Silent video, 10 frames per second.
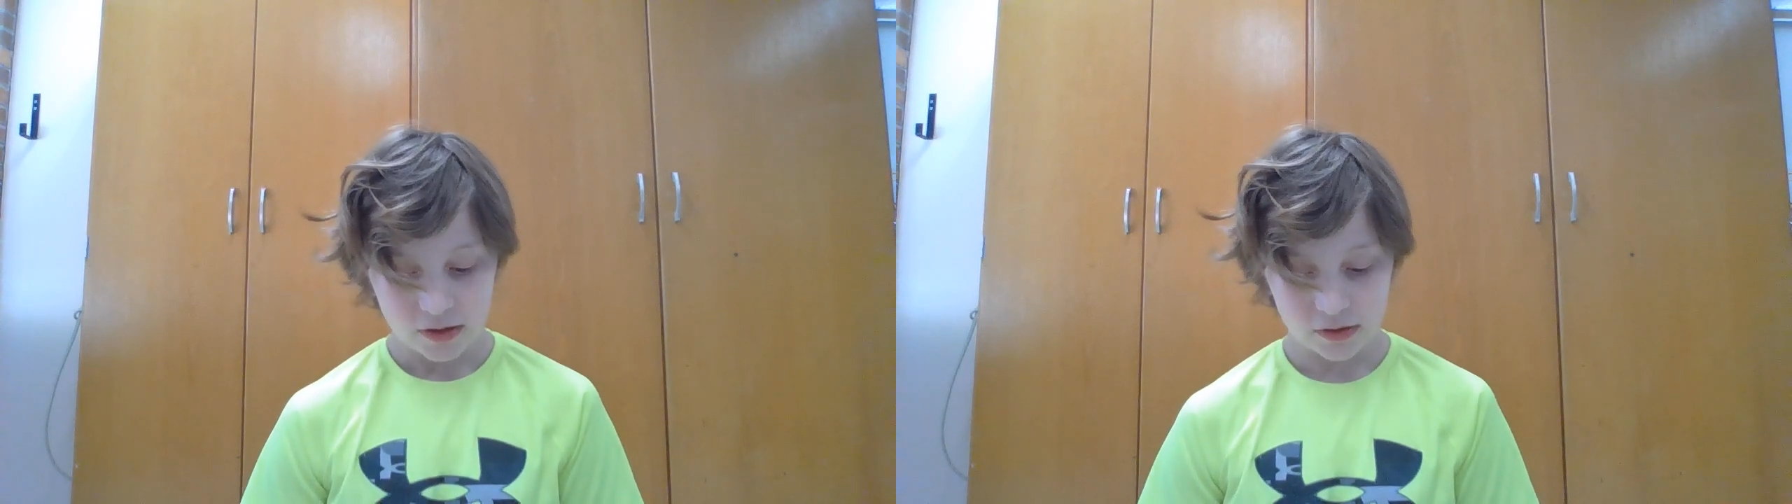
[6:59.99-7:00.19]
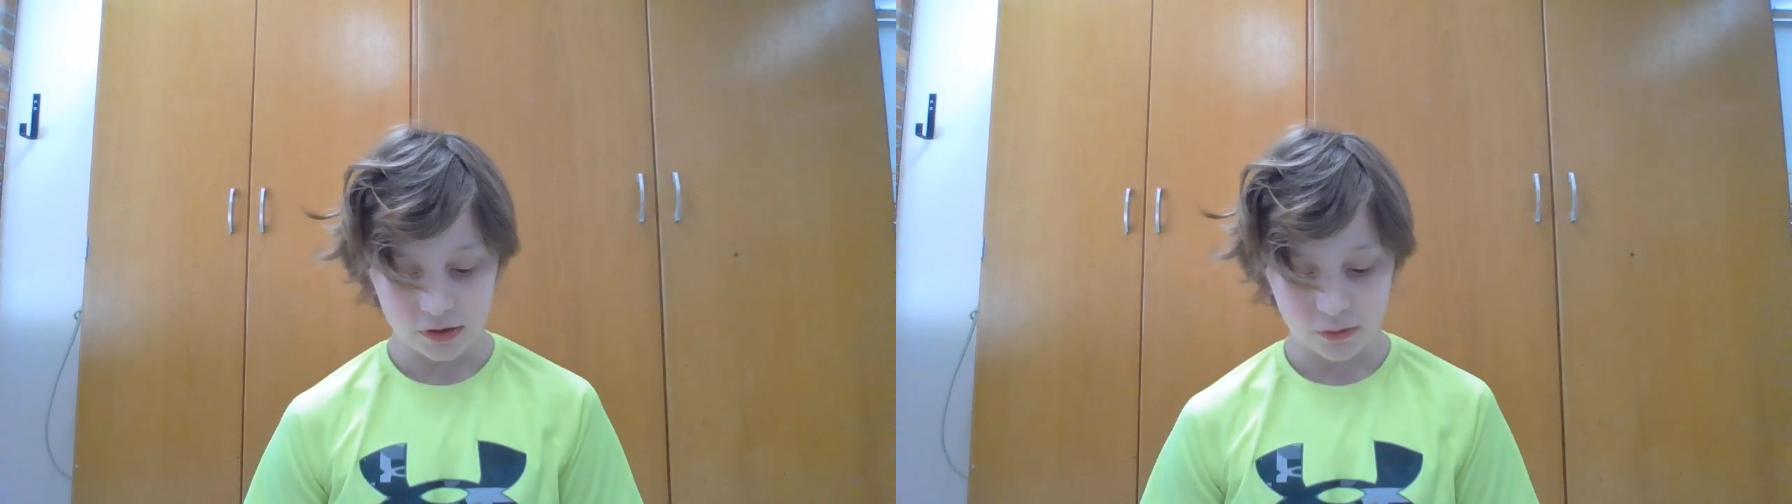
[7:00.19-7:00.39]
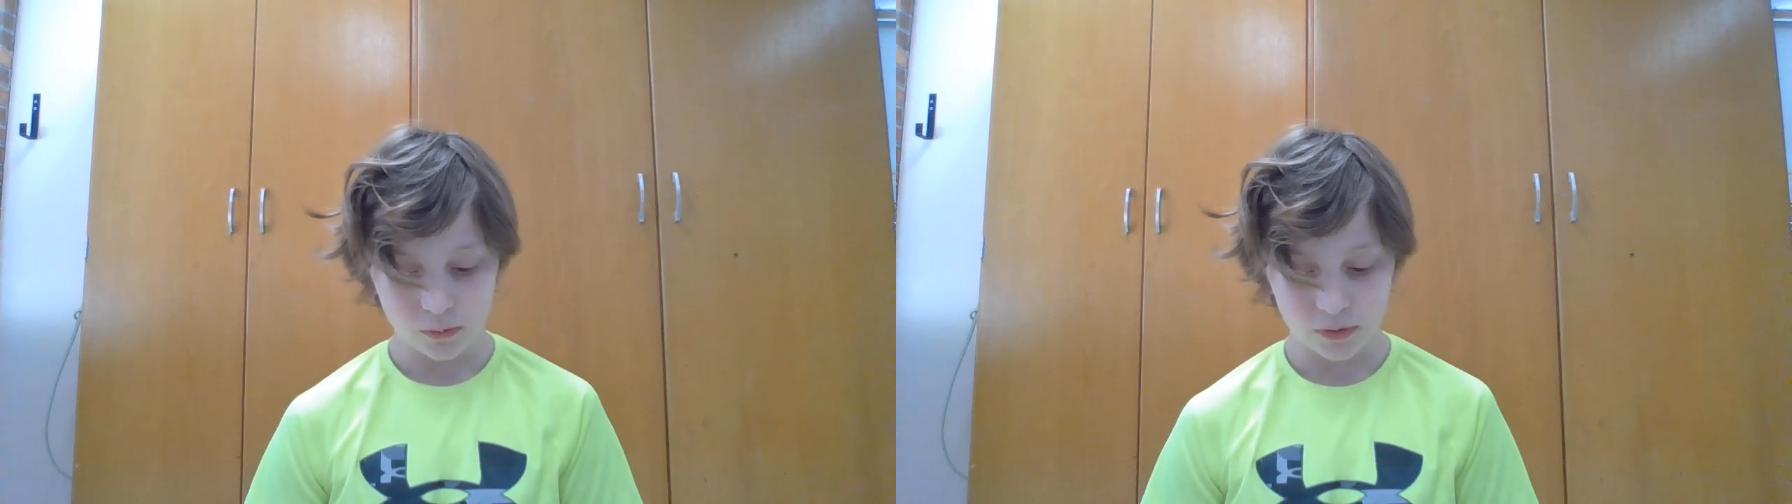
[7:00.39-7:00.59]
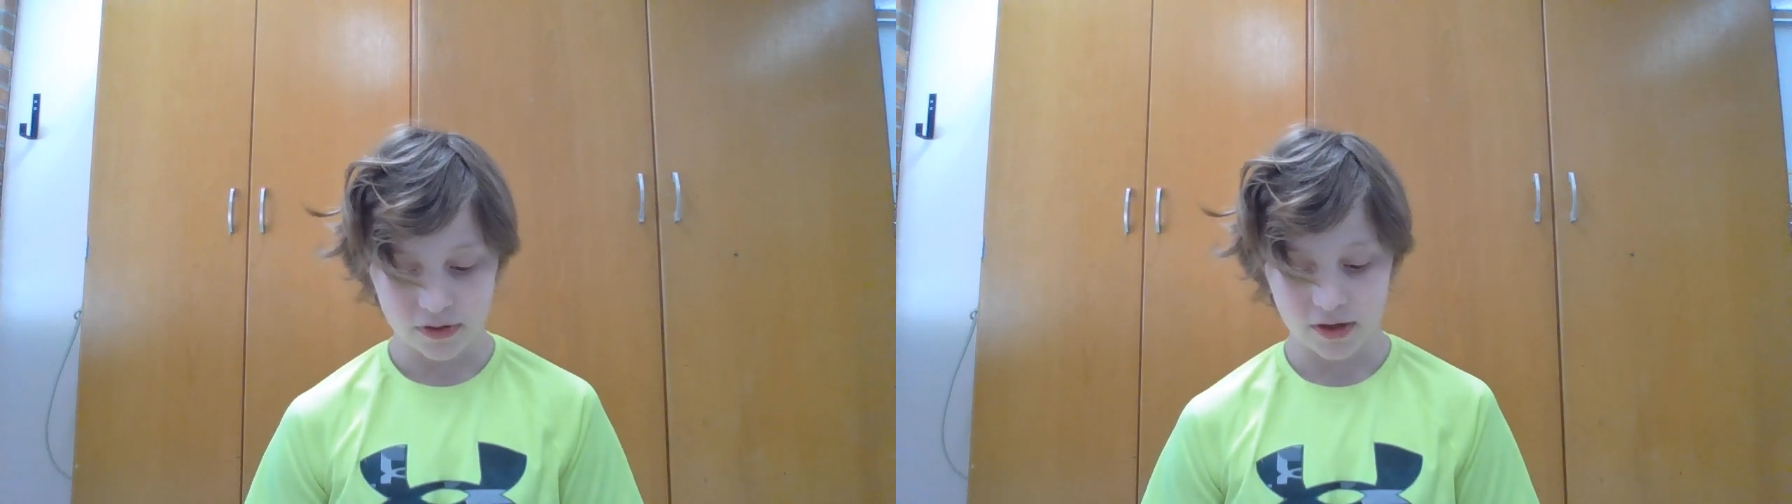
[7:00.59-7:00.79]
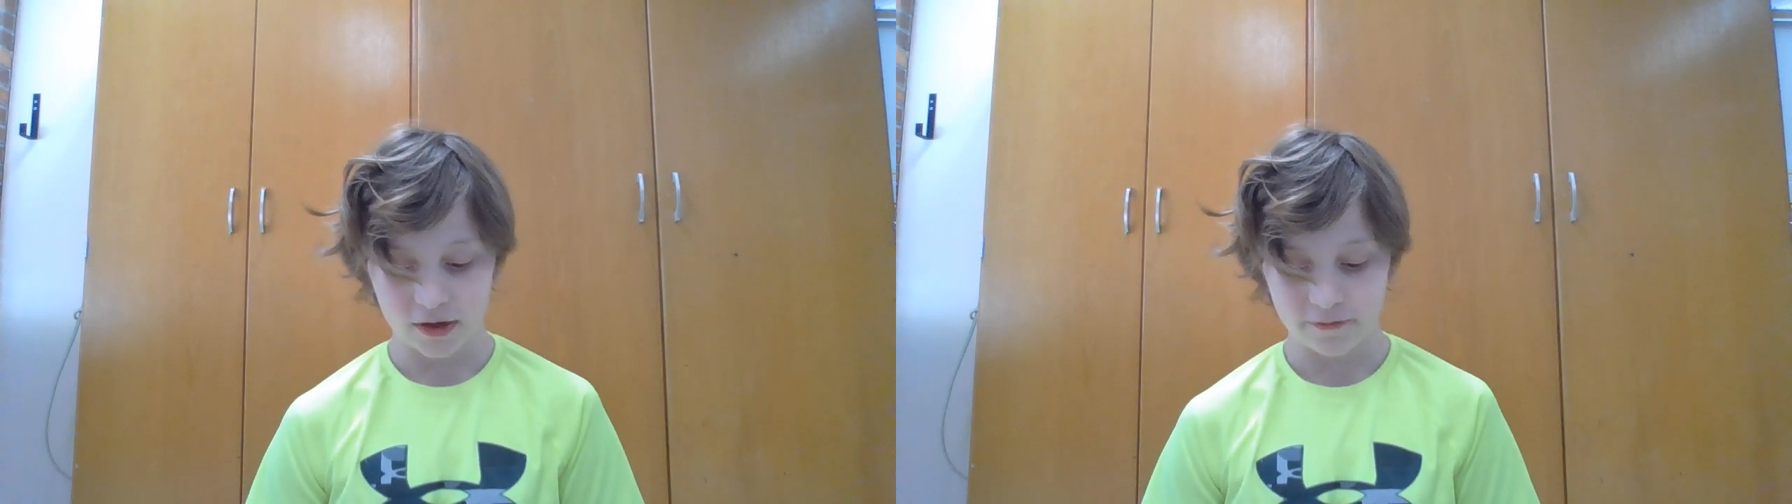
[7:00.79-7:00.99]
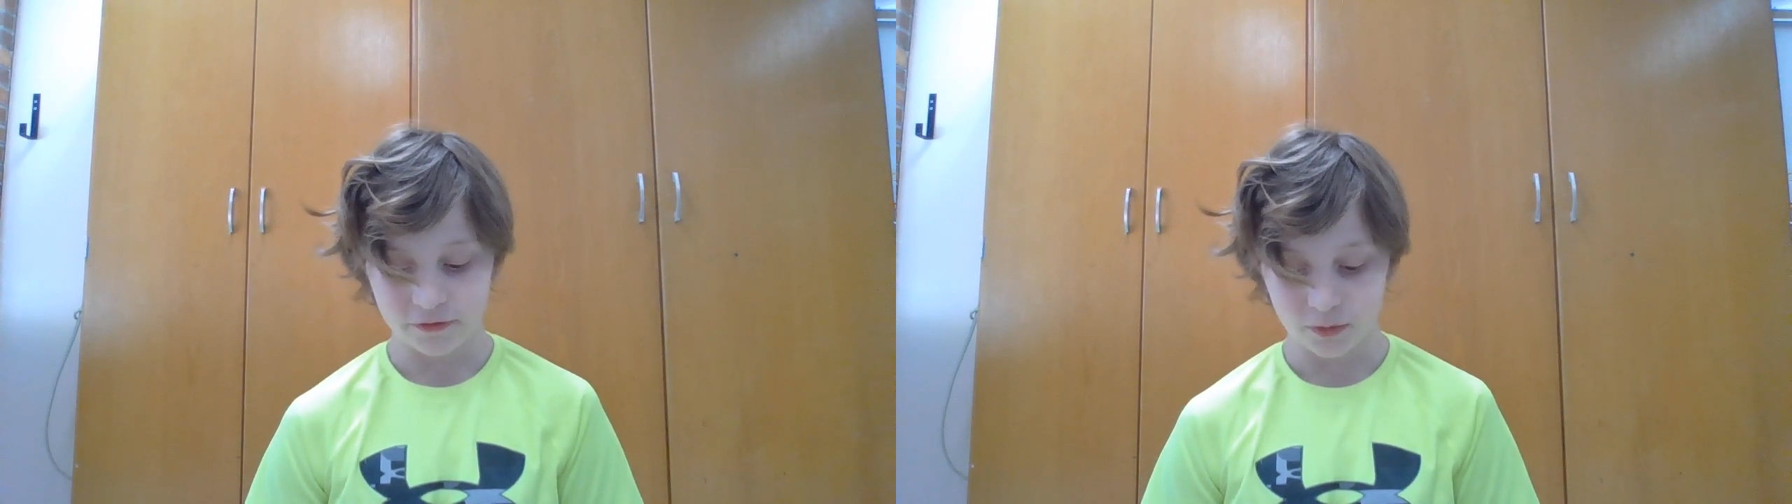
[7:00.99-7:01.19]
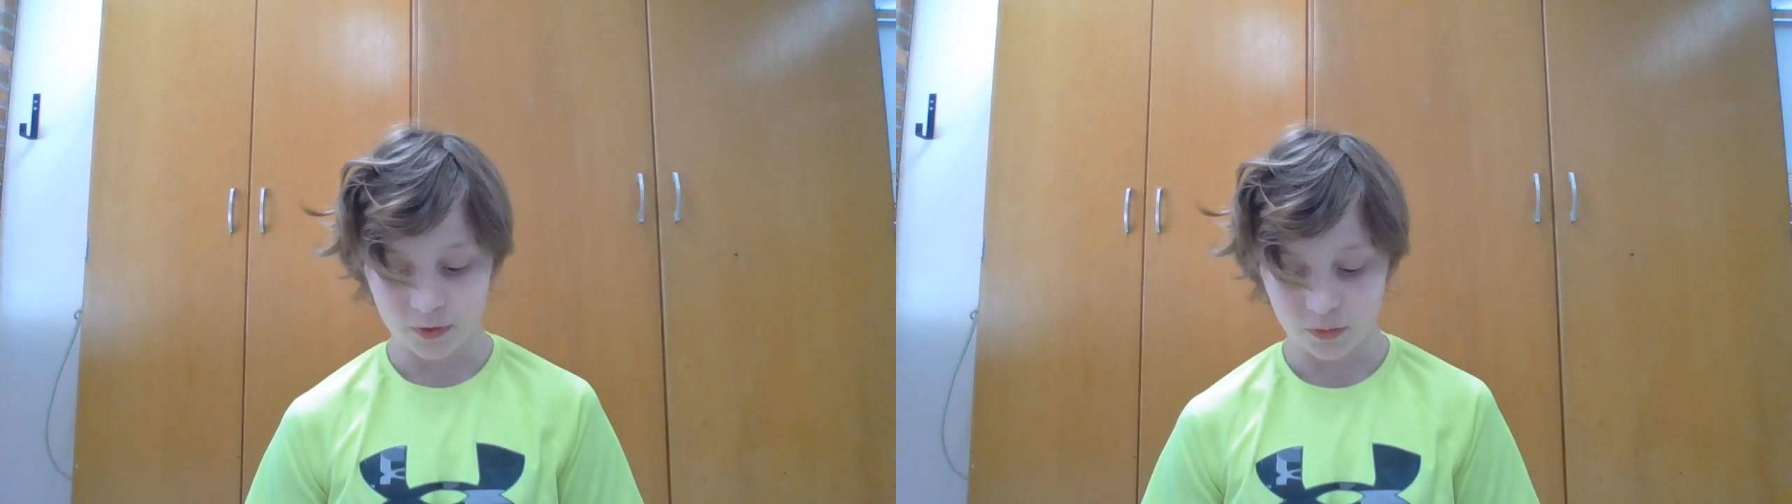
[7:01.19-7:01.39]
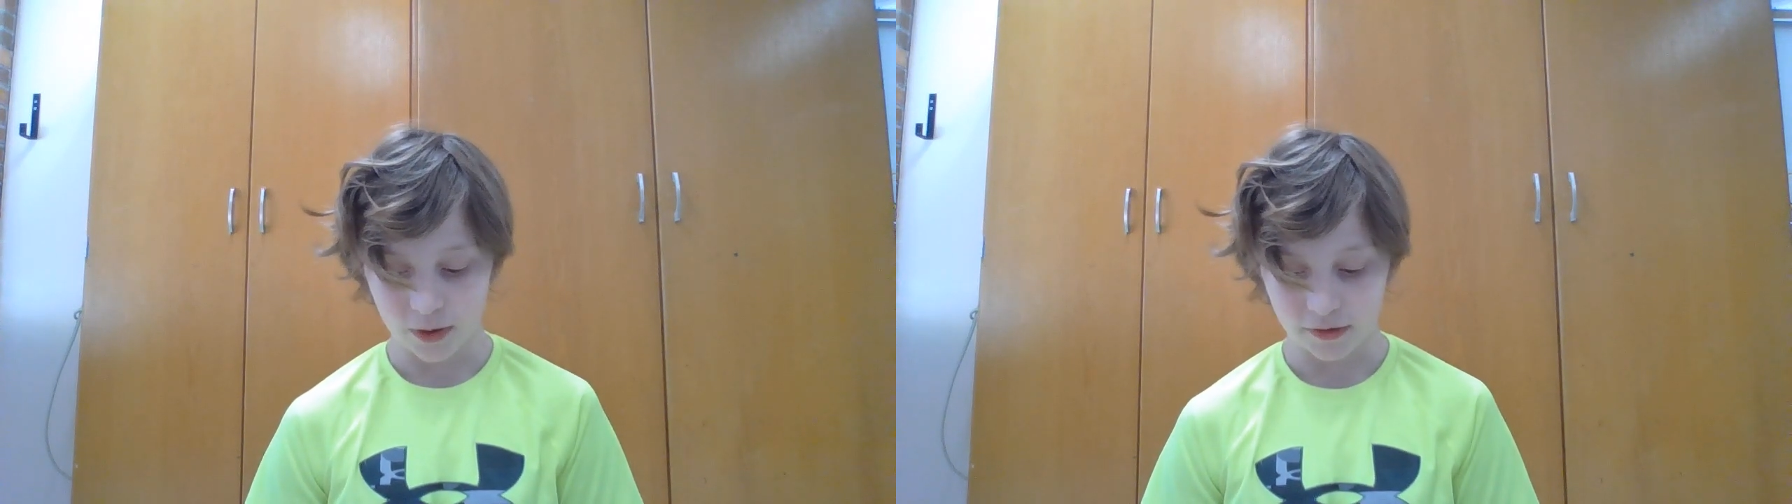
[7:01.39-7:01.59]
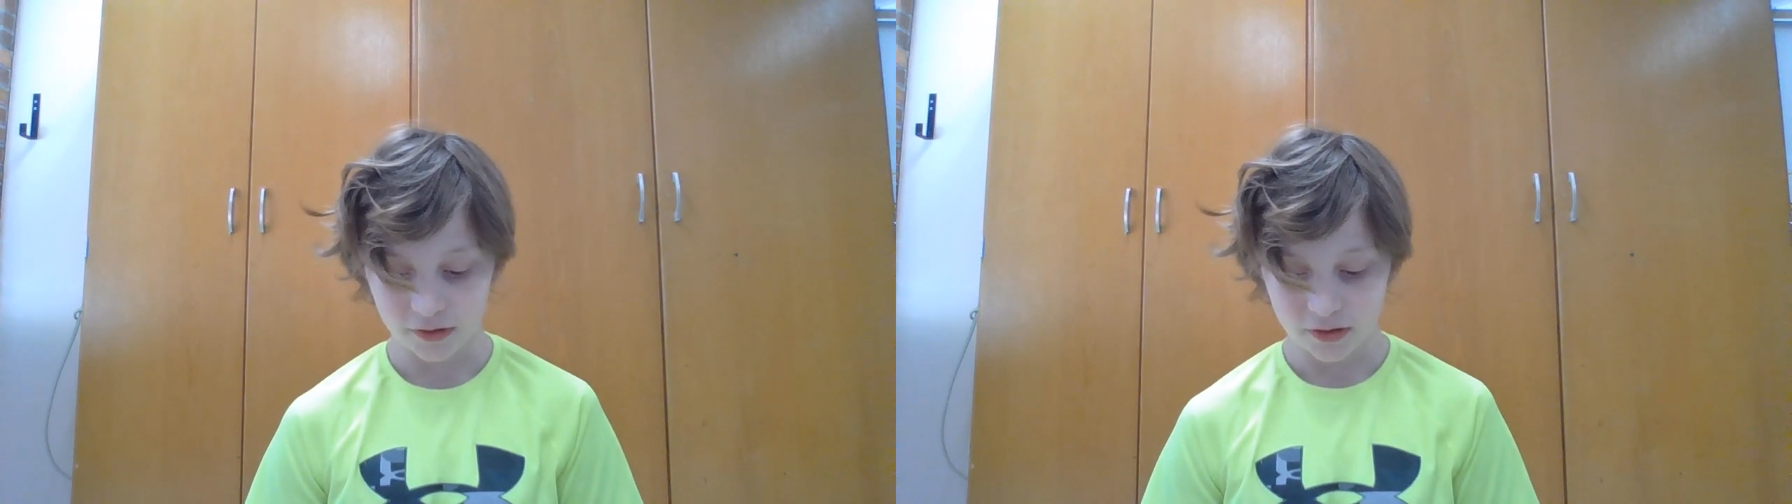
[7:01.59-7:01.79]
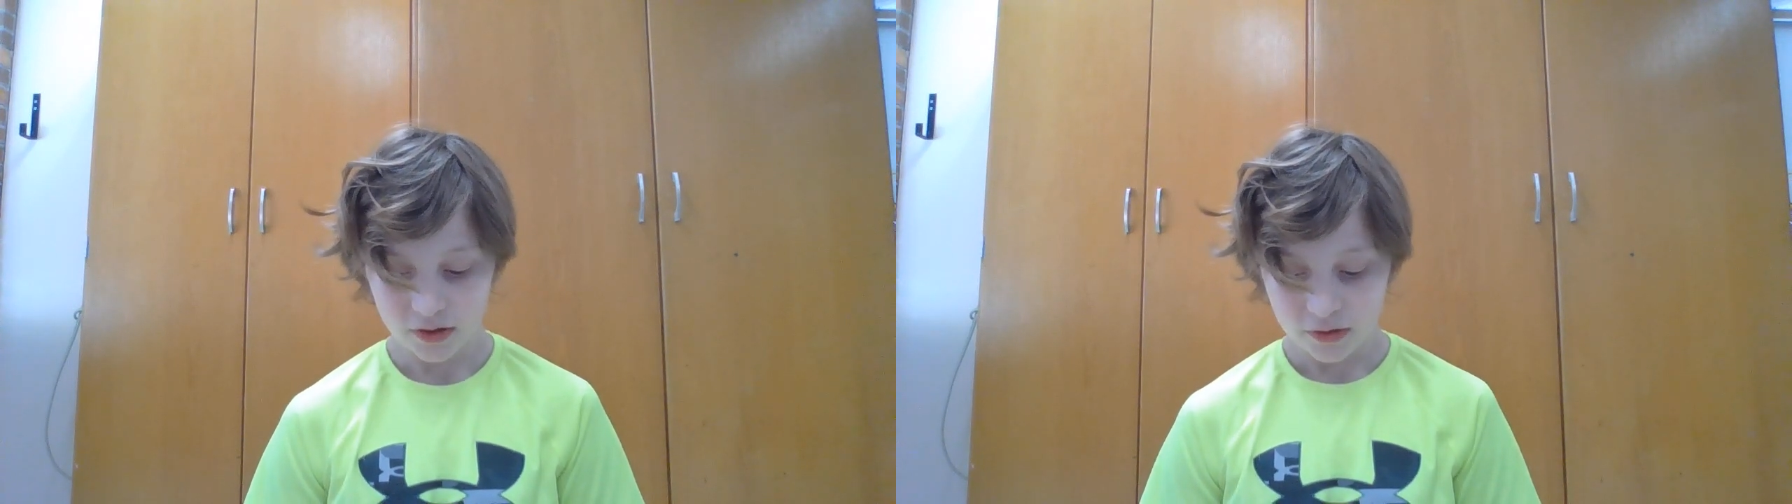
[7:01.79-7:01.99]
he would have to be
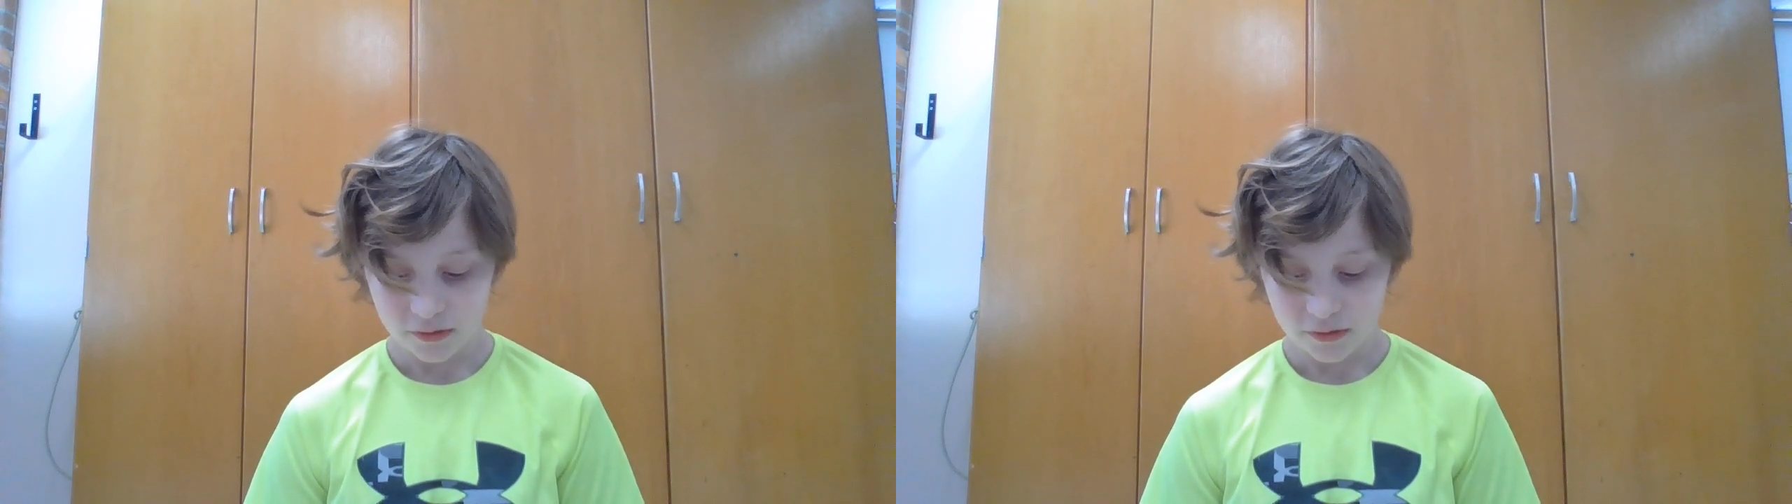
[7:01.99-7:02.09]
ready